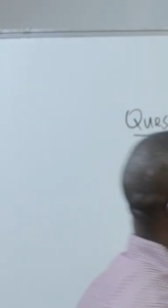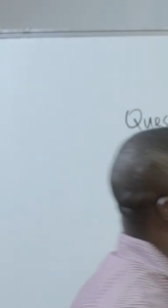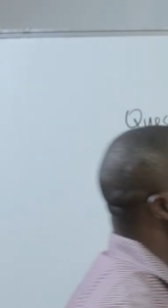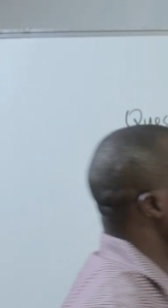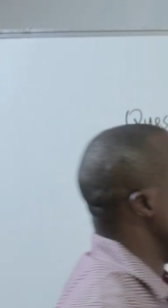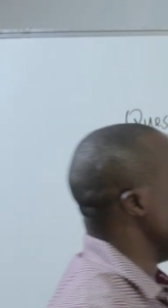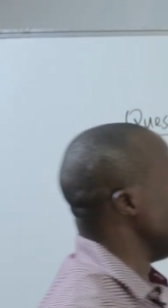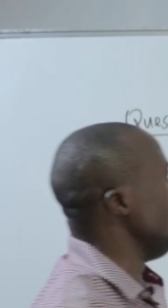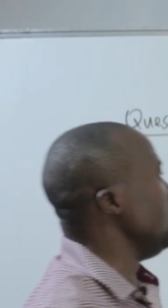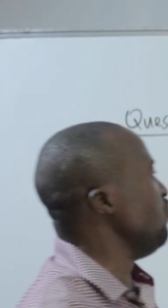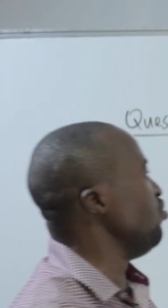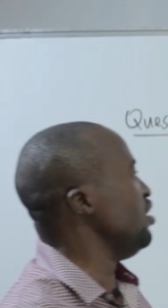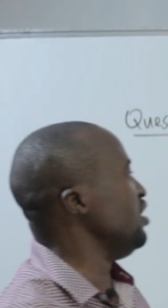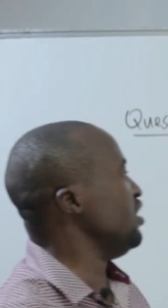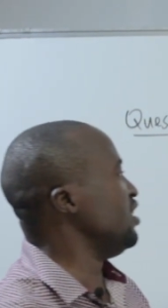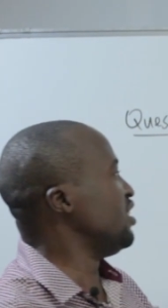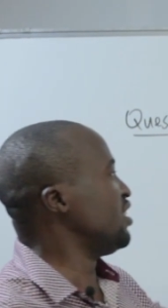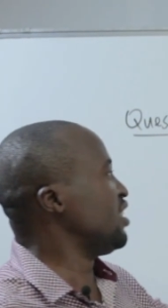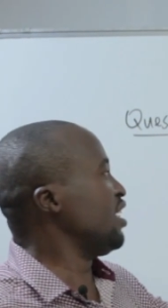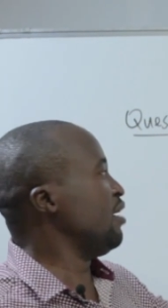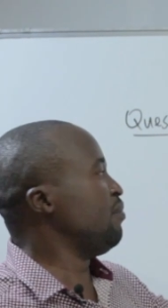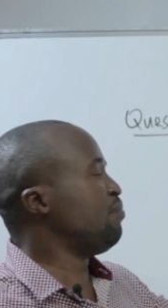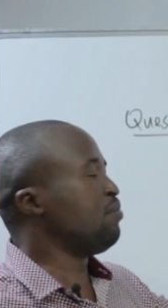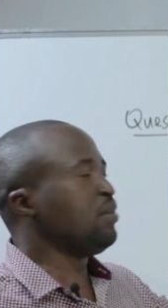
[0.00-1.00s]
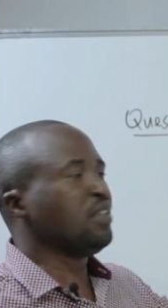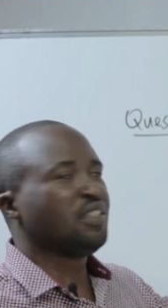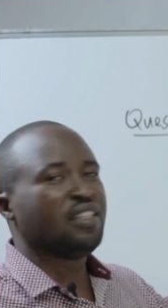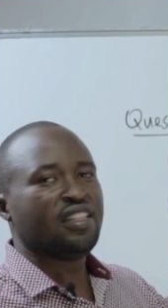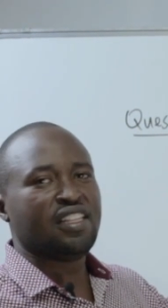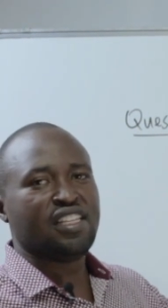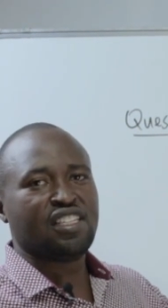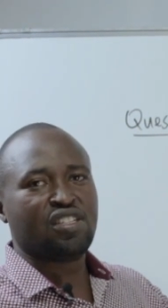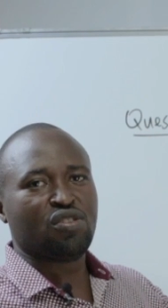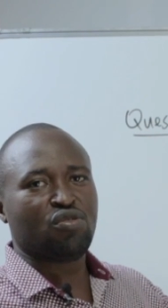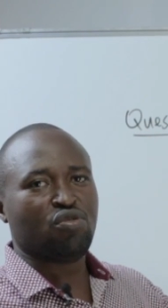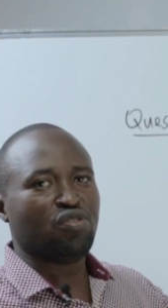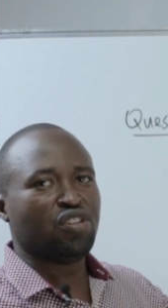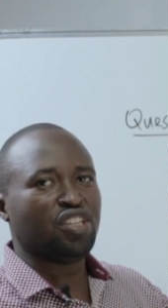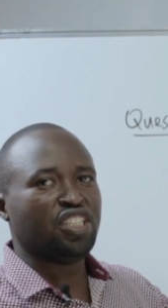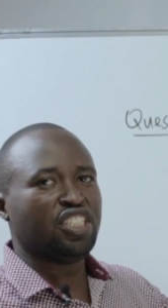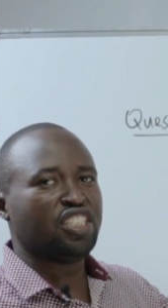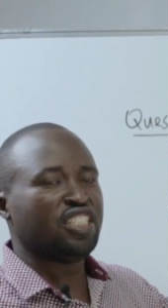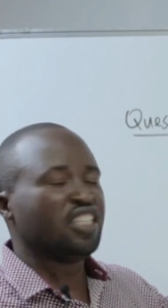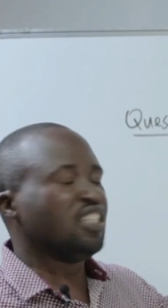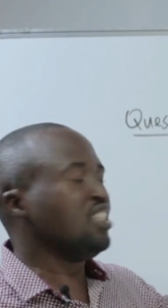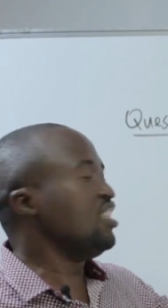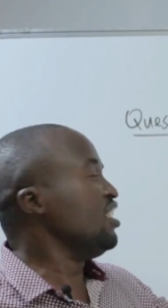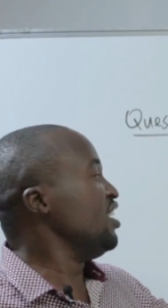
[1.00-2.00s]
and then we interpret this
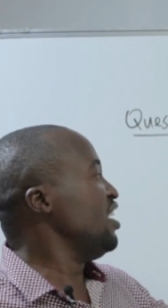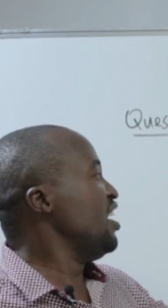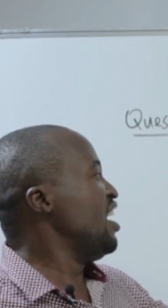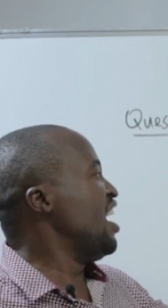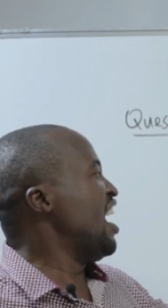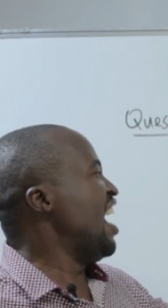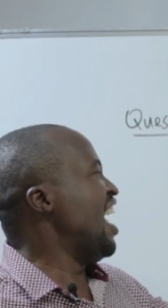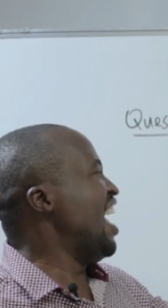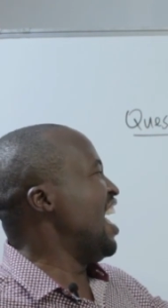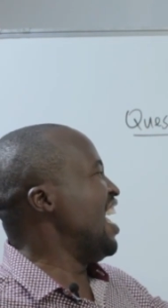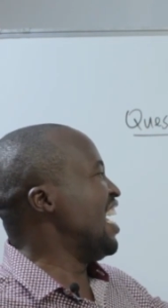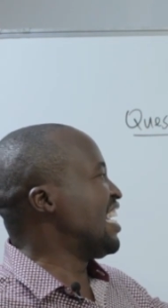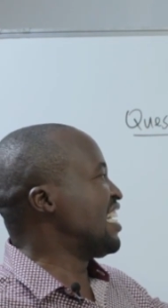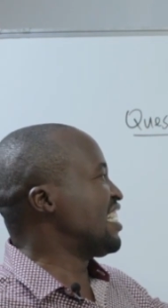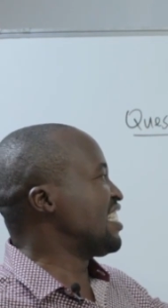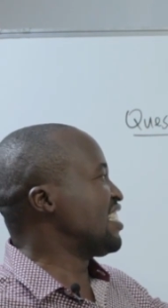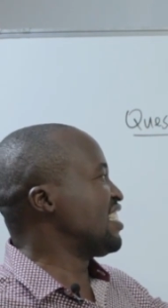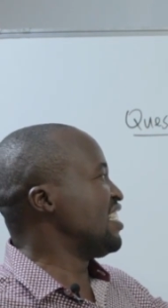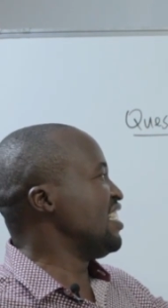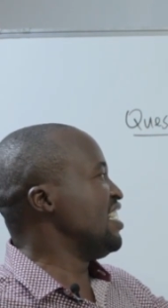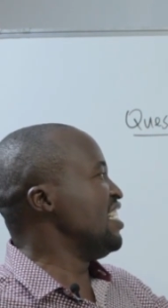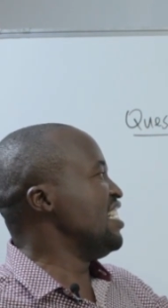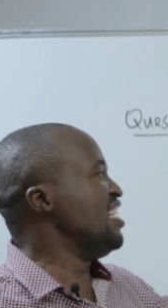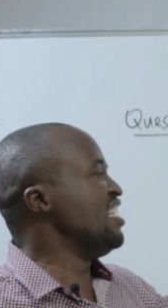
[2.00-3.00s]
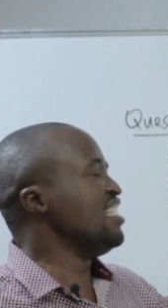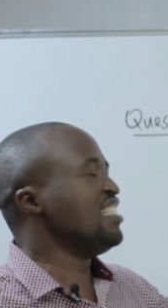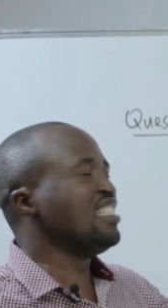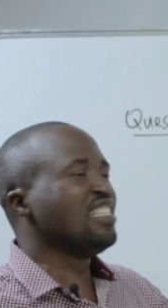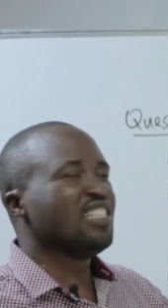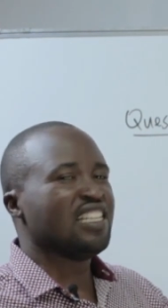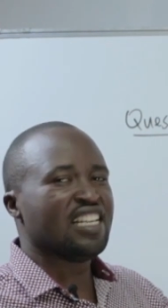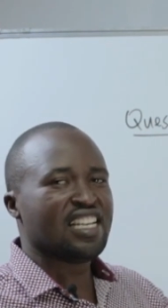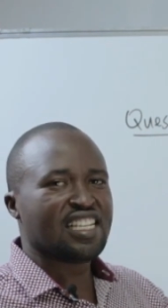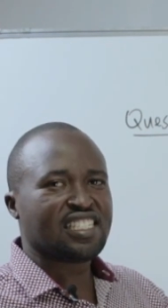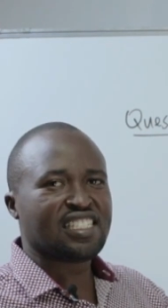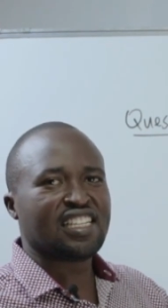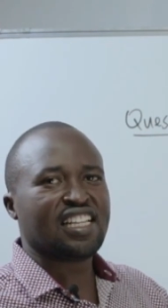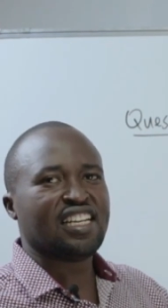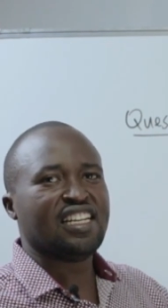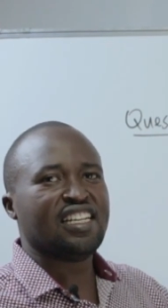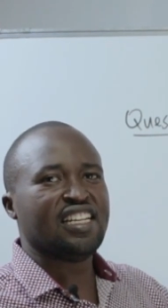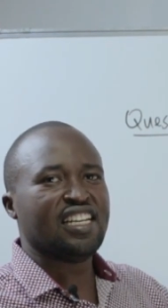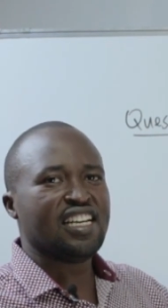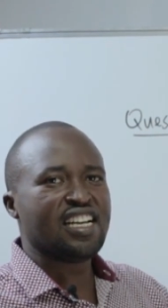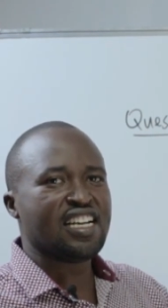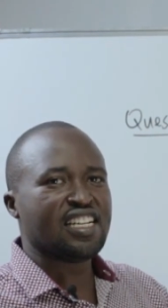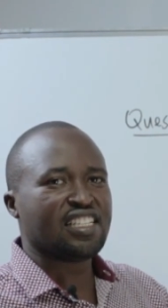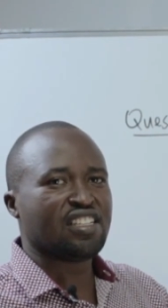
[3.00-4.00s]
condition. X is less
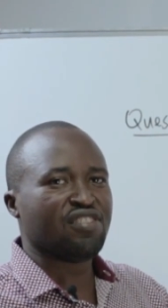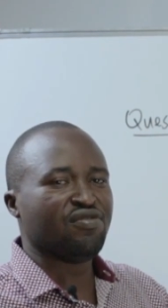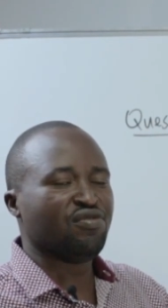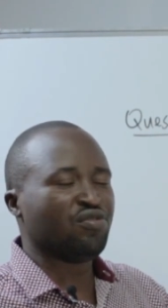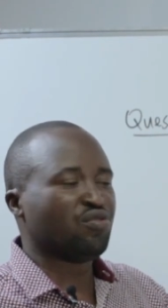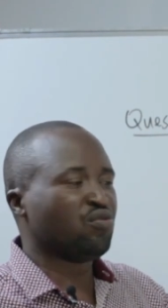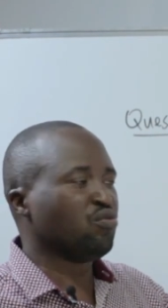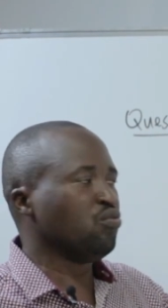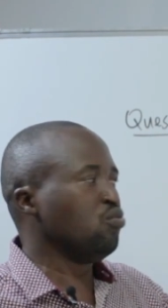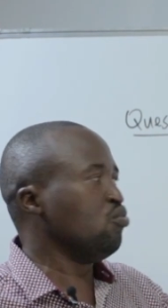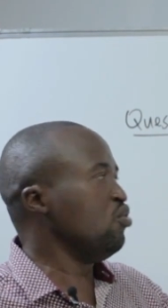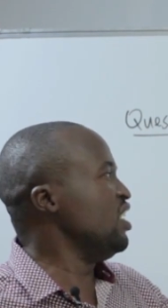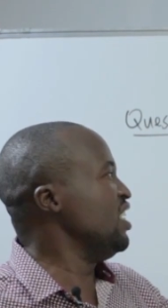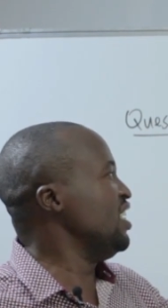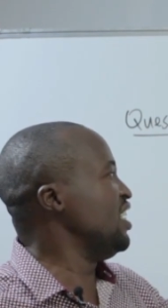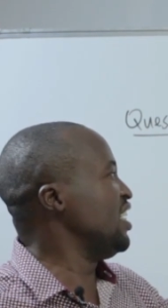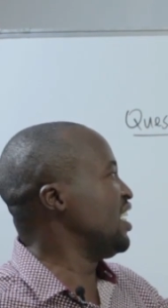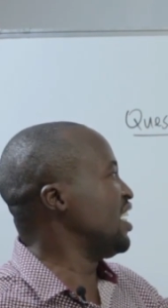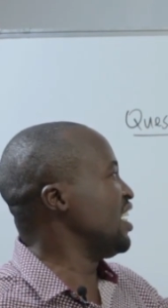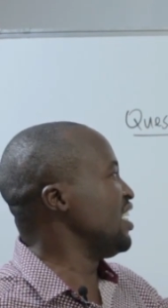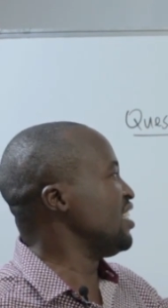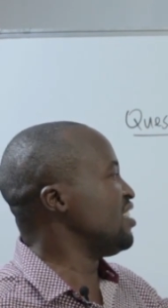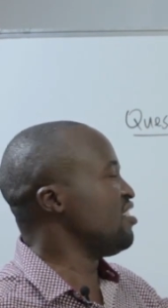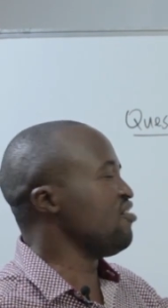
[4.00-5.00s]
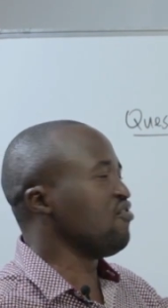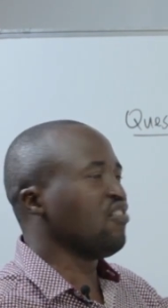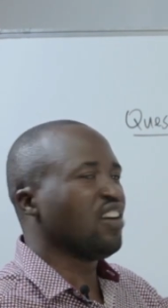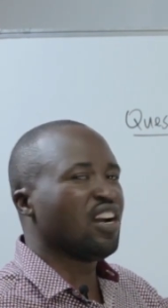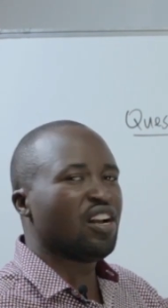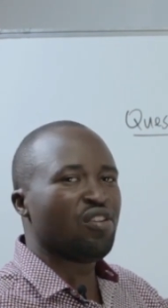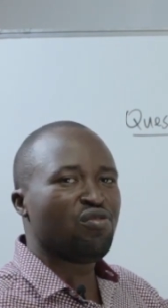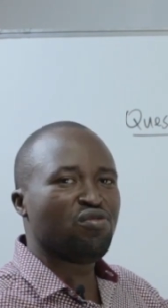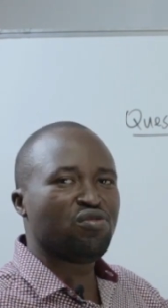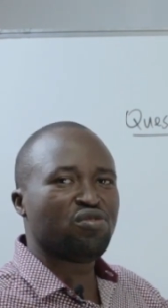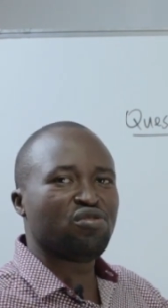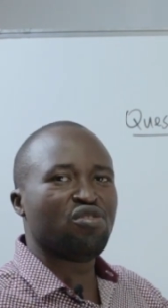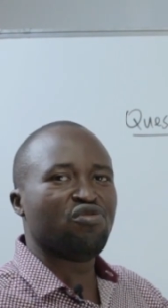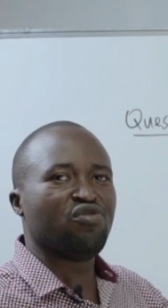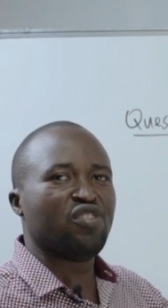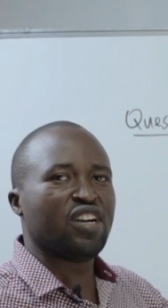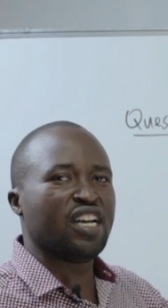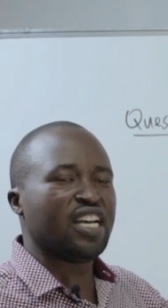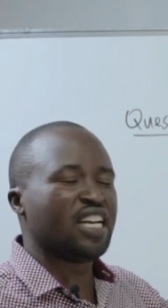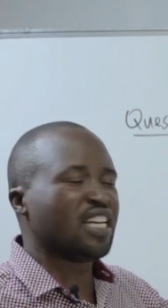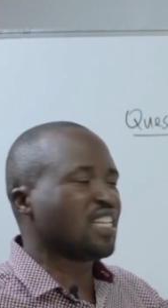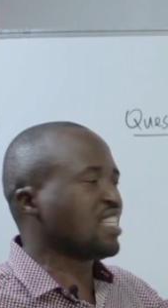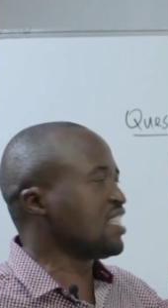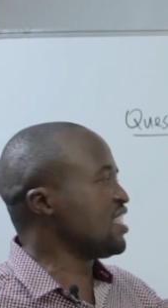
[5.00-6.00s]
than -2. We indicate values of
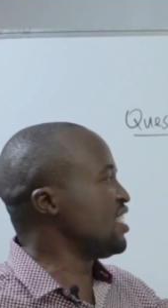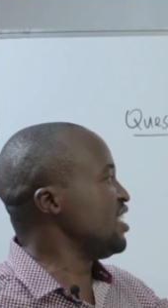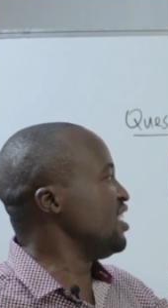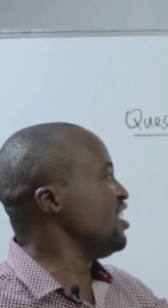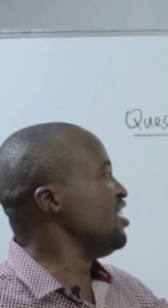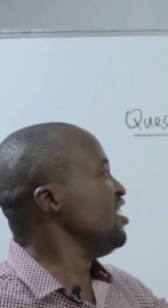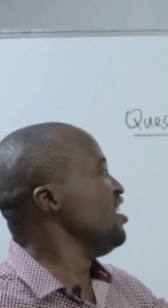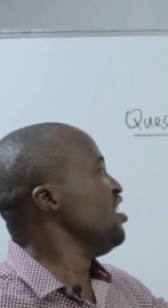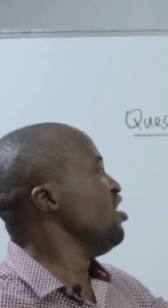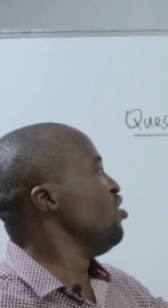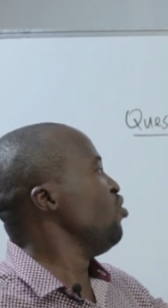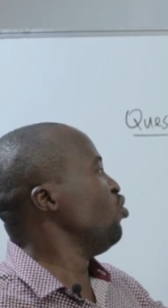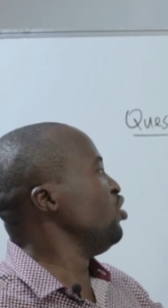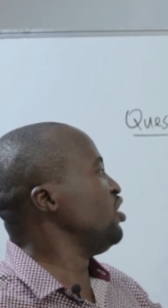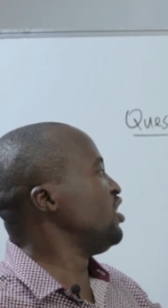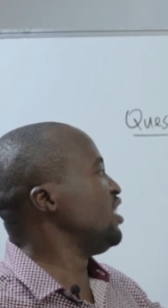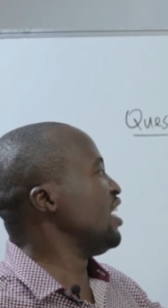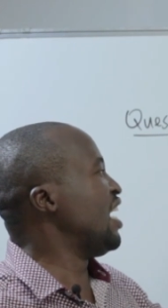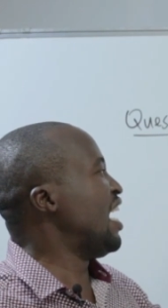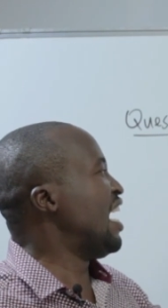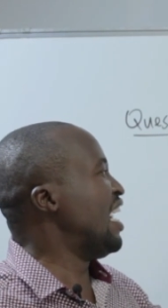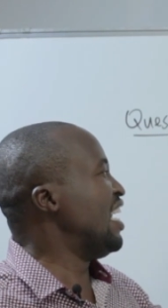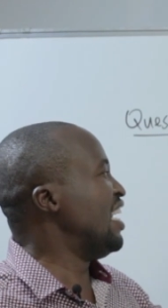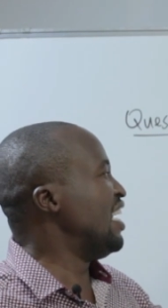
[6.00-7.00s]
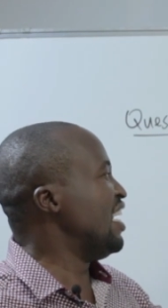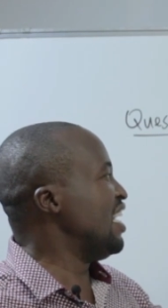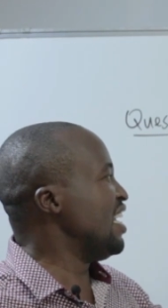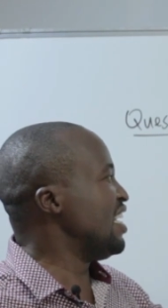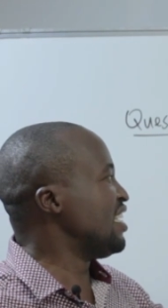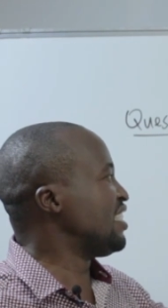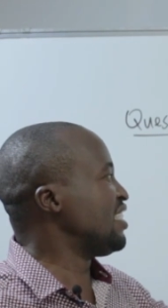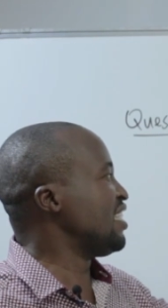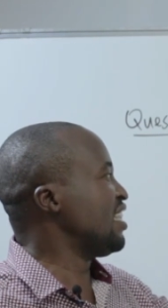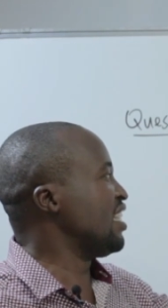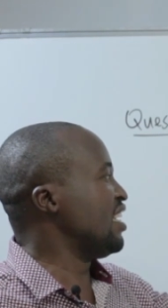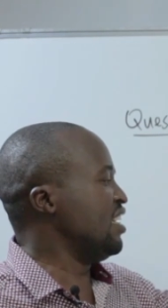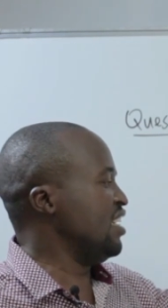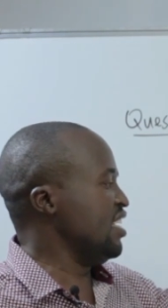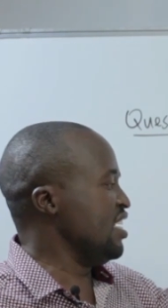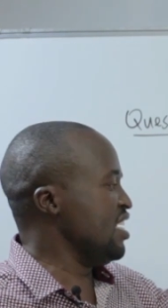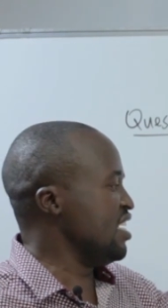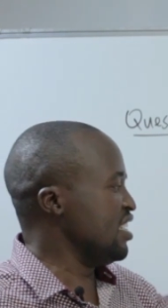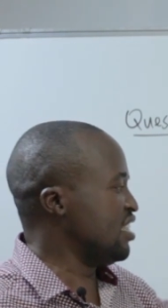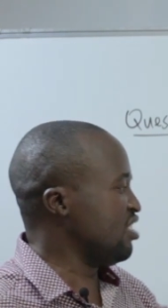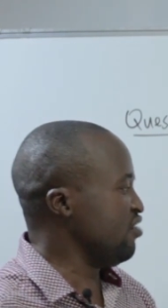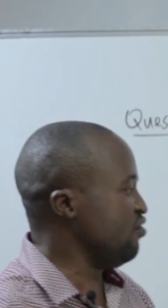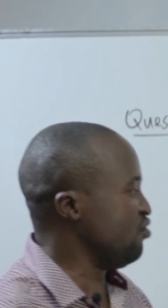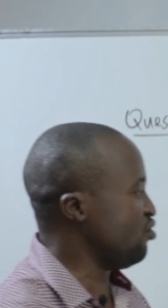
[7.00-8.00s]
x which are less than
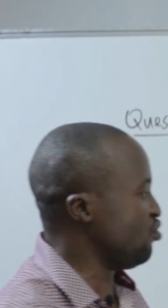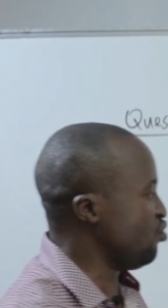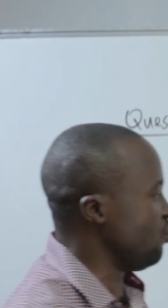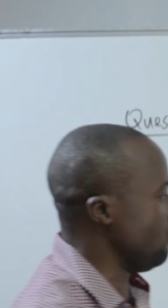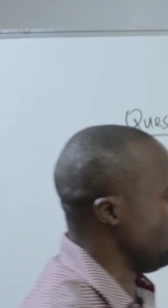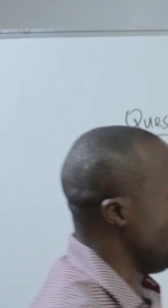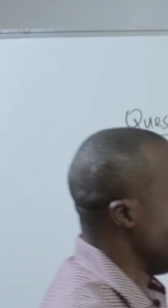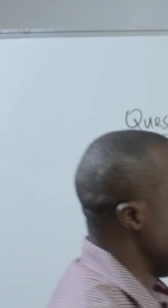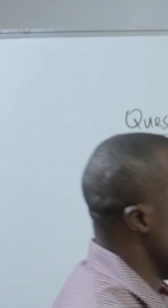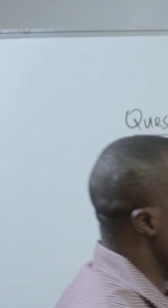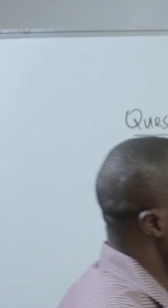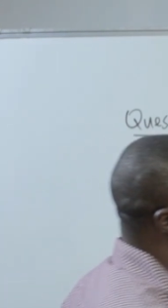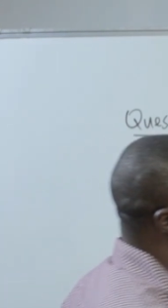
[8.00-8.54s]
-2.